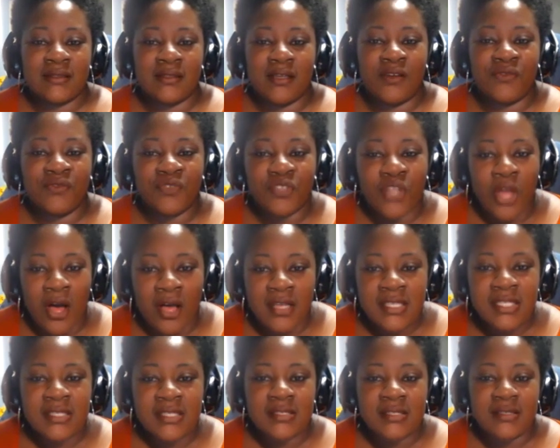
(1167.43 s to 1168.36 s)
of
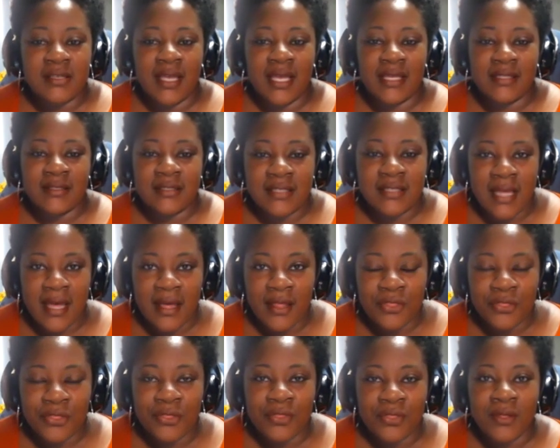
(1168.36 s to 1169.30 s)
loss and death.